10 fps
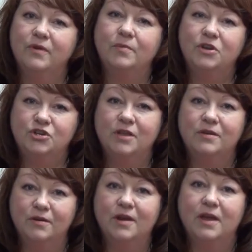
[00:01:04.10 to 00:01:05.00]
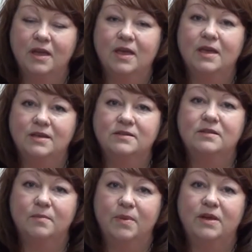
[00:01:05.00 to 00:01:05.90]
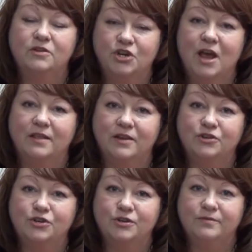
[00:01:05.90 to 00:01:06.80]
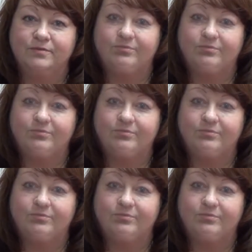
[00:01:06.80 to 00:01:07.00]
from each other is the big challenge.